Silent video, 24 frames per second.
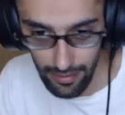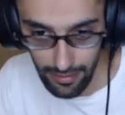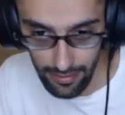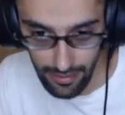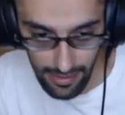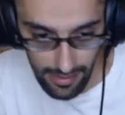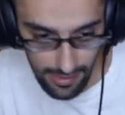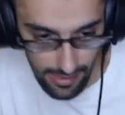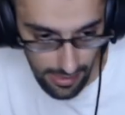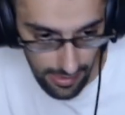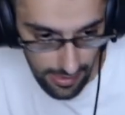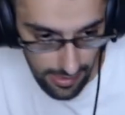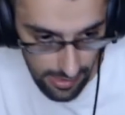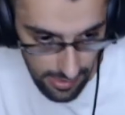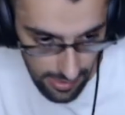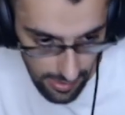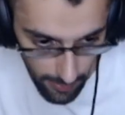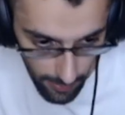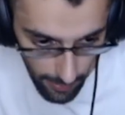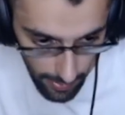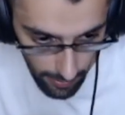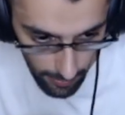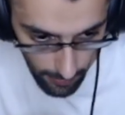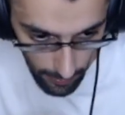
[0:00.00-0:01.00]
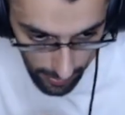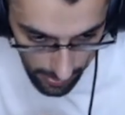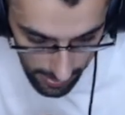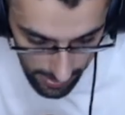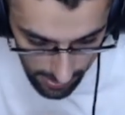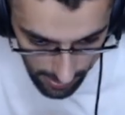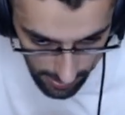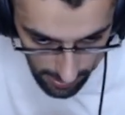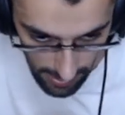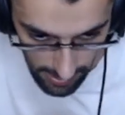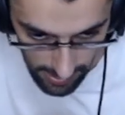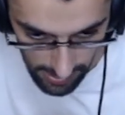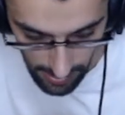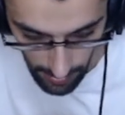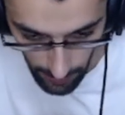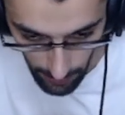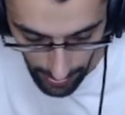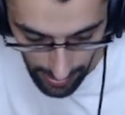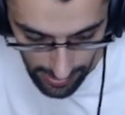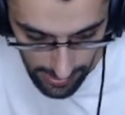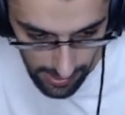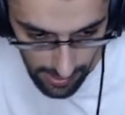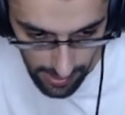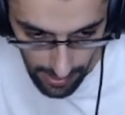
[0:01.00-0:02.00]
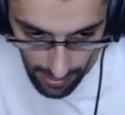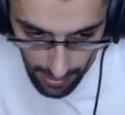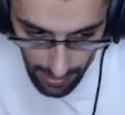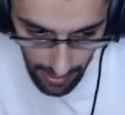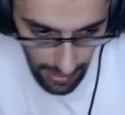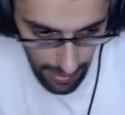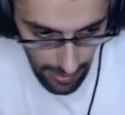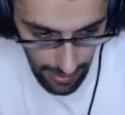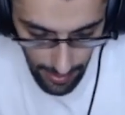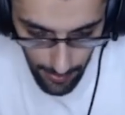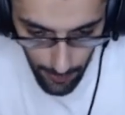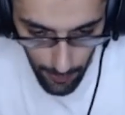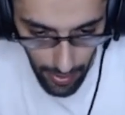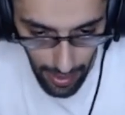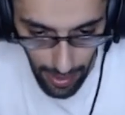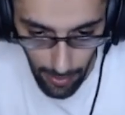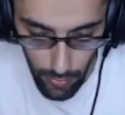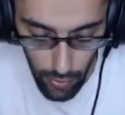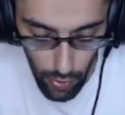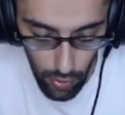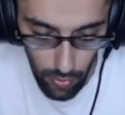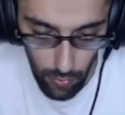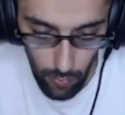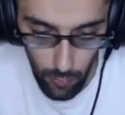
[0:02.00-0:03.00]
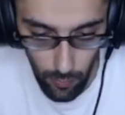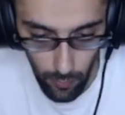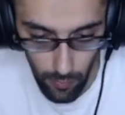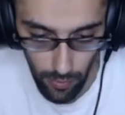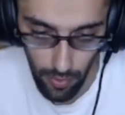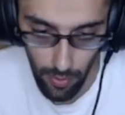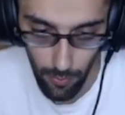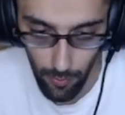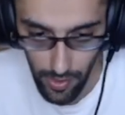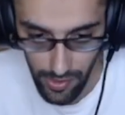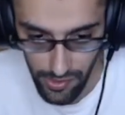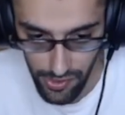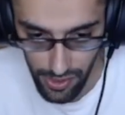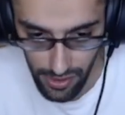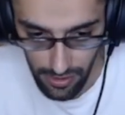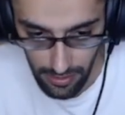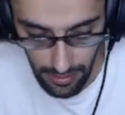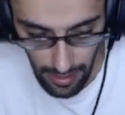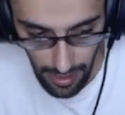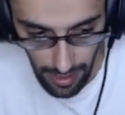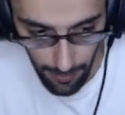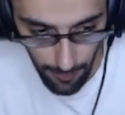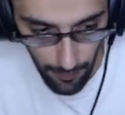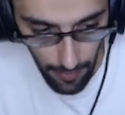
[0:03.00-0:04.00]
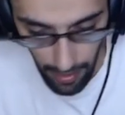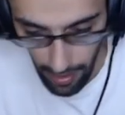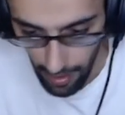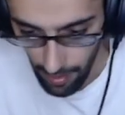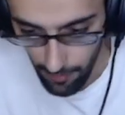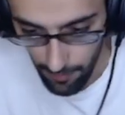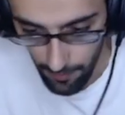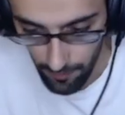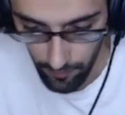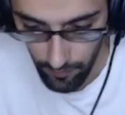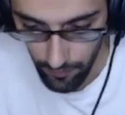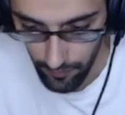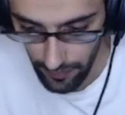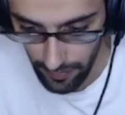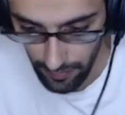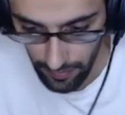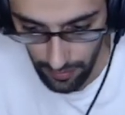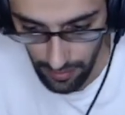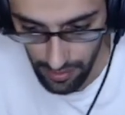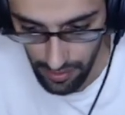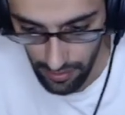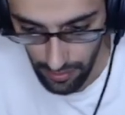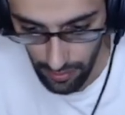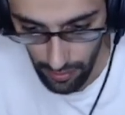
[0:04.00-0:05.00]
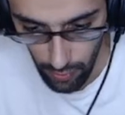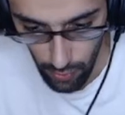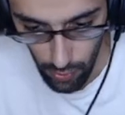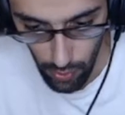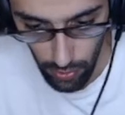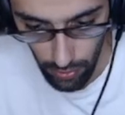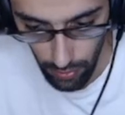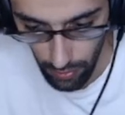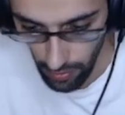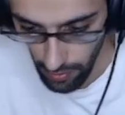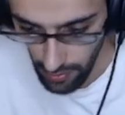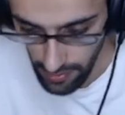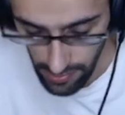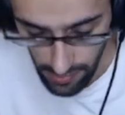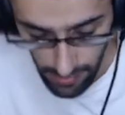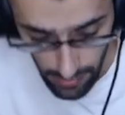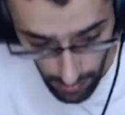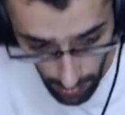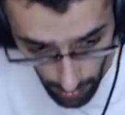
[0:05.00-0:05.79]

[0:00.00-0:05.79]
d6 is the best, but I'm not a machine. I'm Golgius.